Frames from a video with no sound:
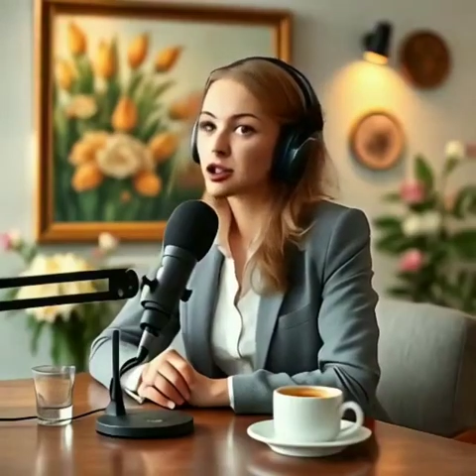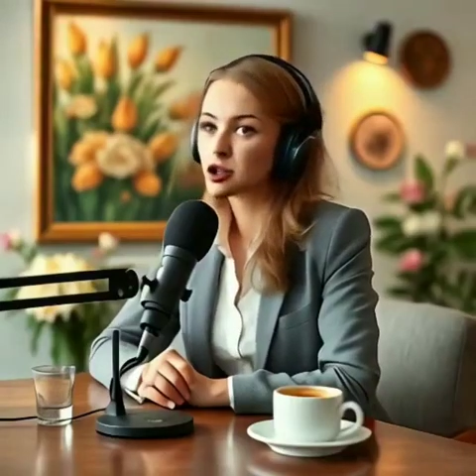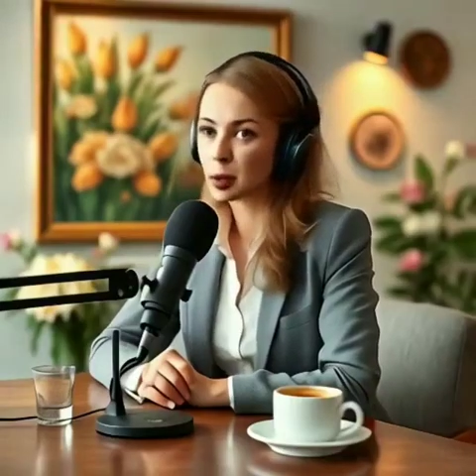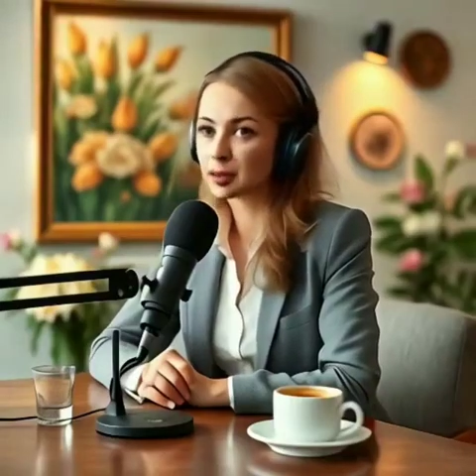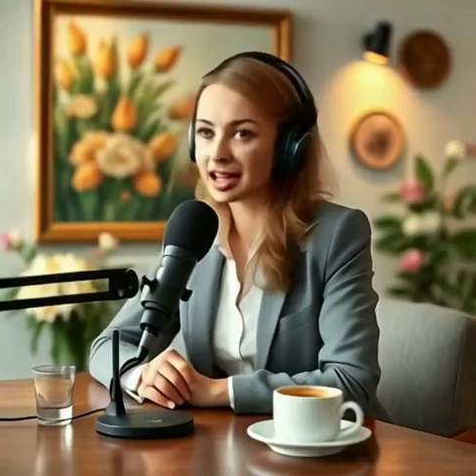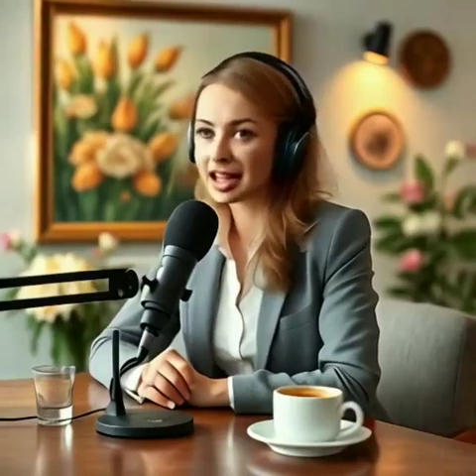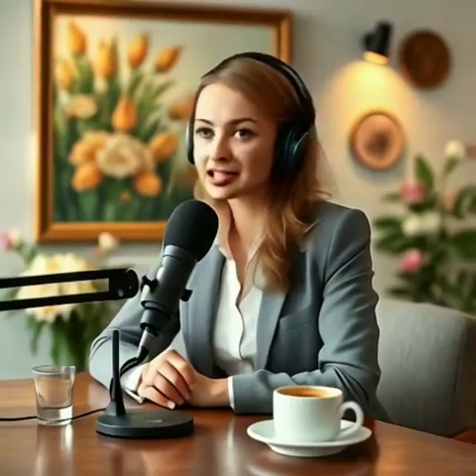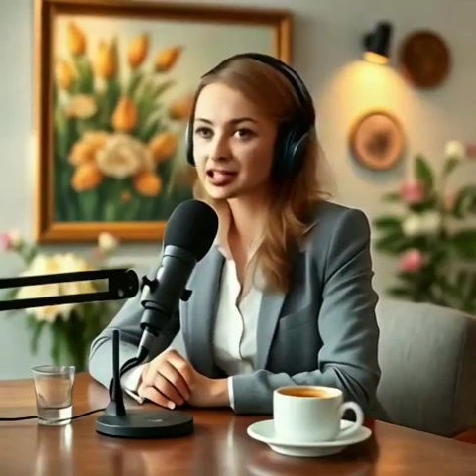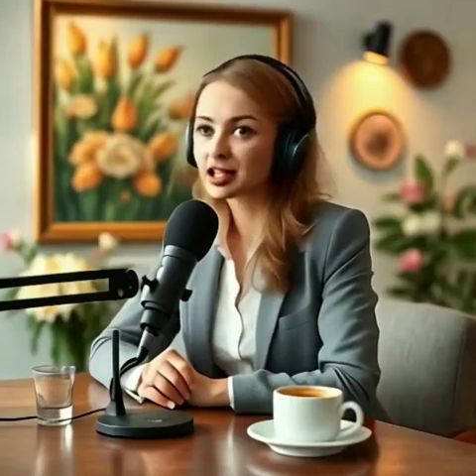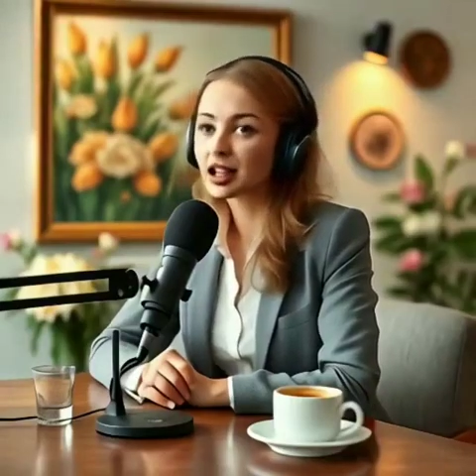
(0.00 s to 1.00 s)

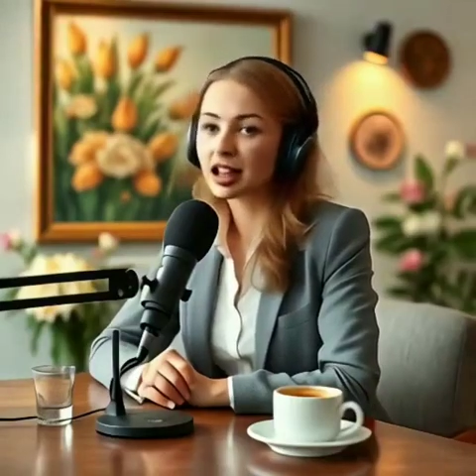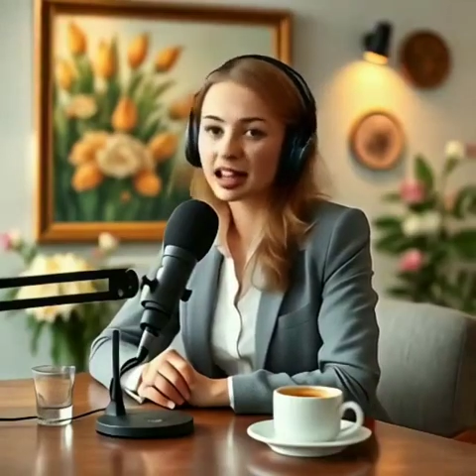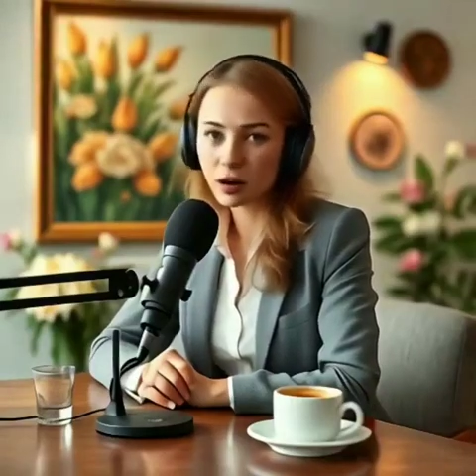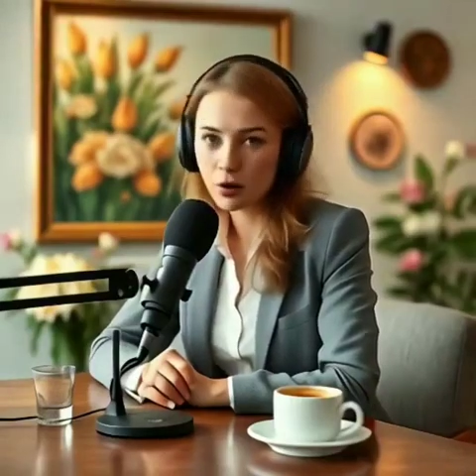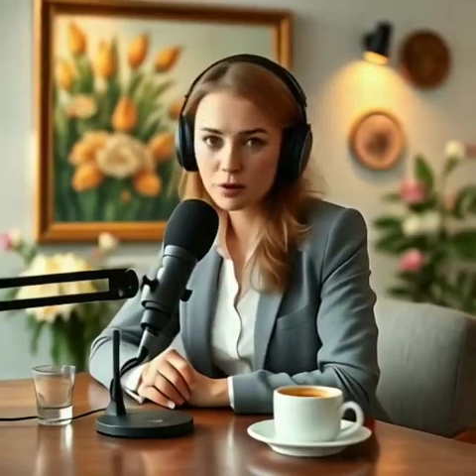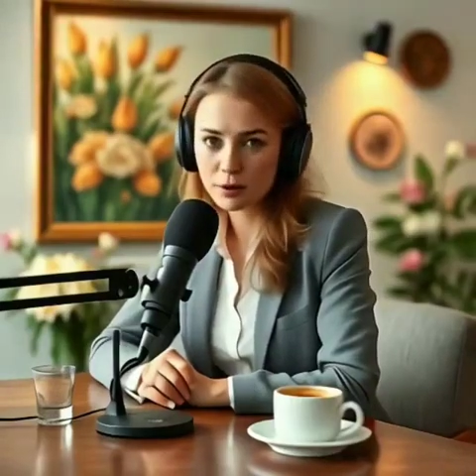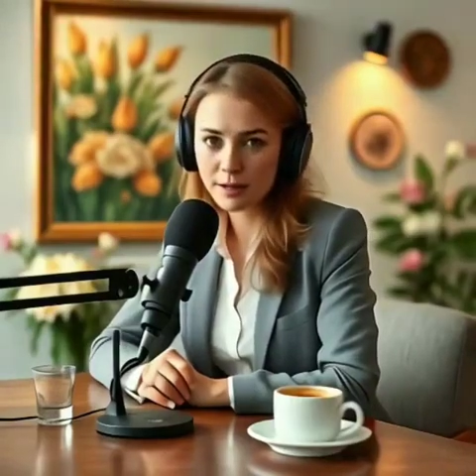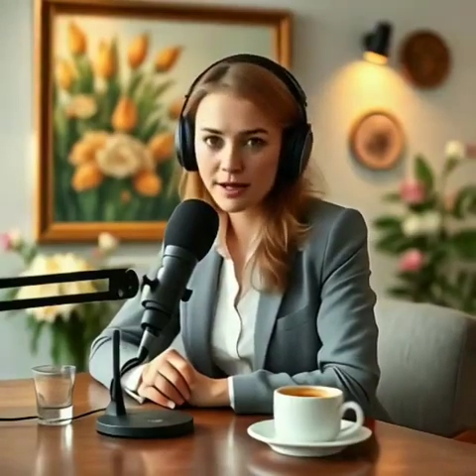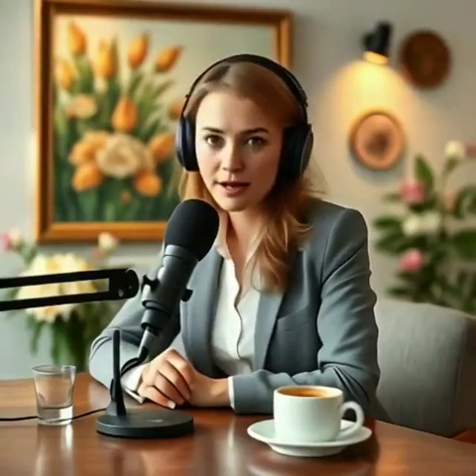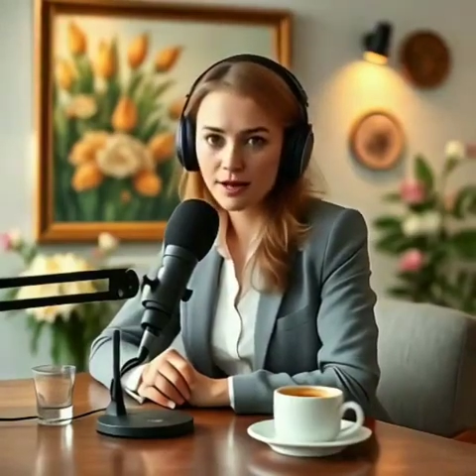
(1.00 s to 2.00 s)
dominate, and
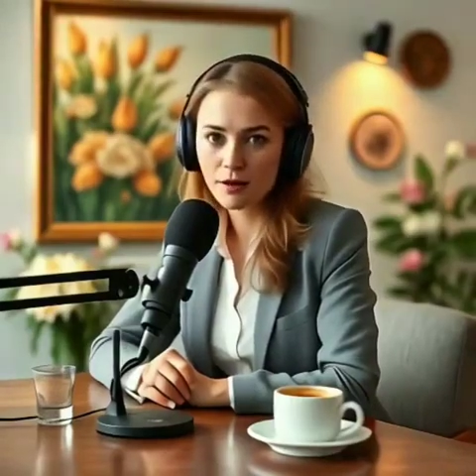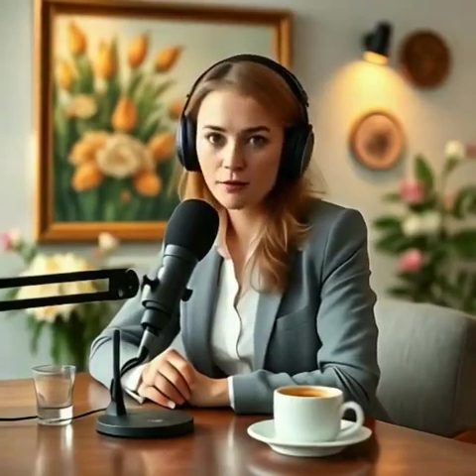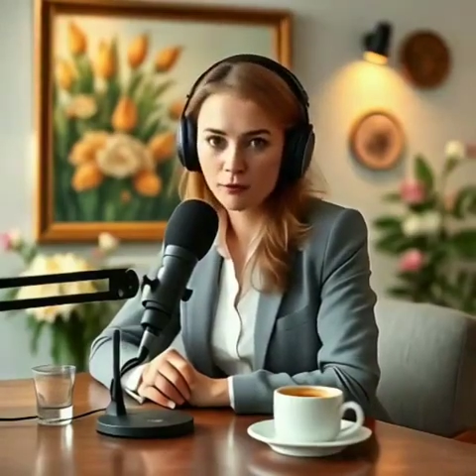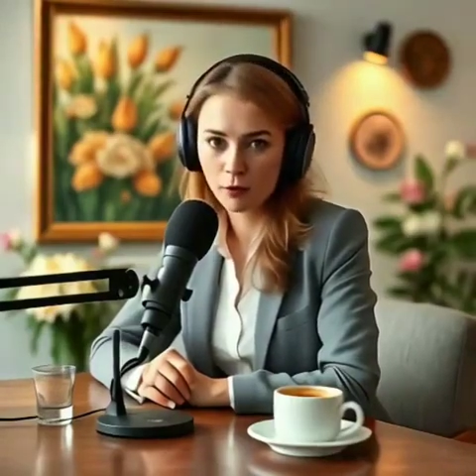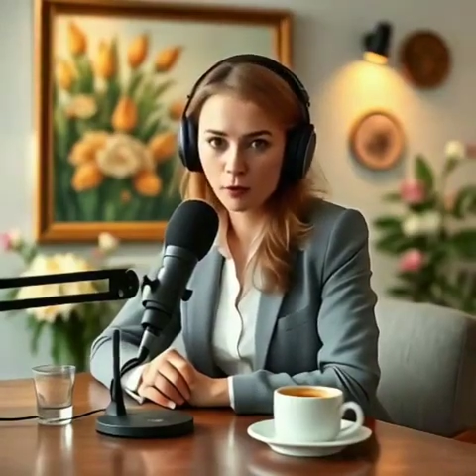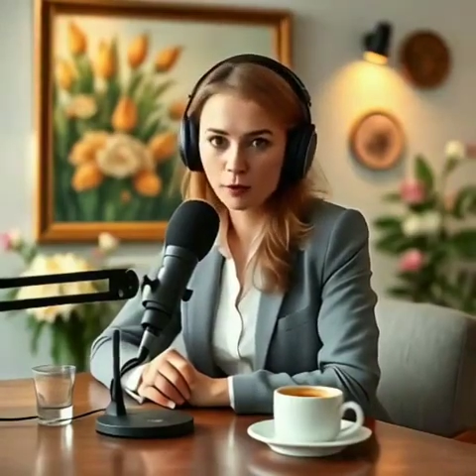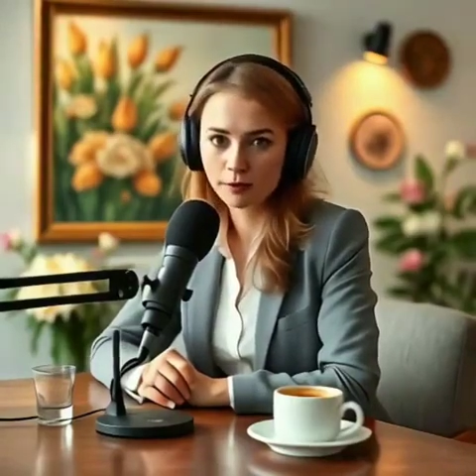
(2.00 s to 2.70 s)
ultimately fall.